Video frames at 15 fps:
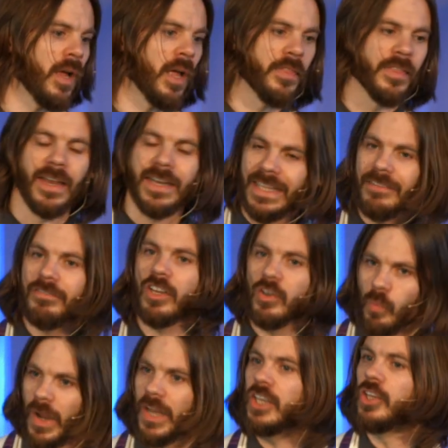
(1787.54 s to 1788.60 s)
And that
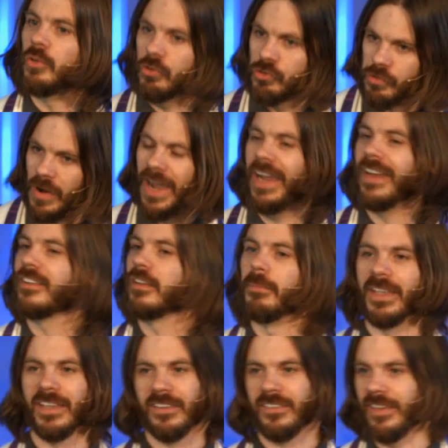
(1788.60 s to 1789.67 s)
even when you try to
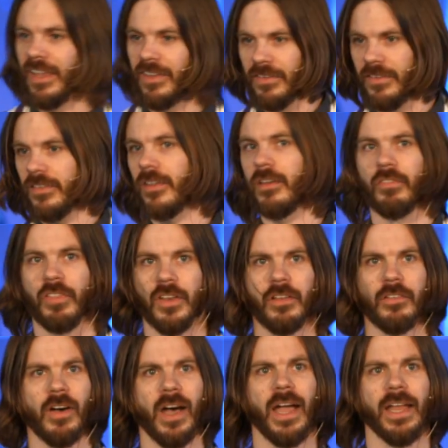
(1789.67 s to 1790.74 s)
make sense of the
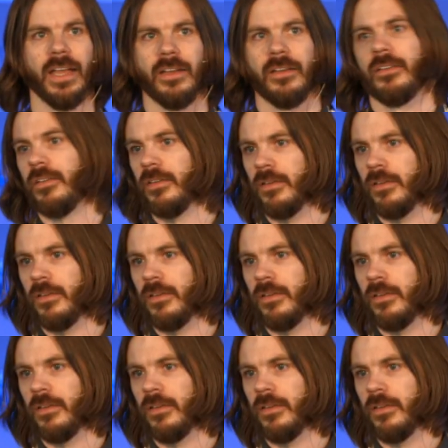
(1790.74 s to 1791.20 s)
divine,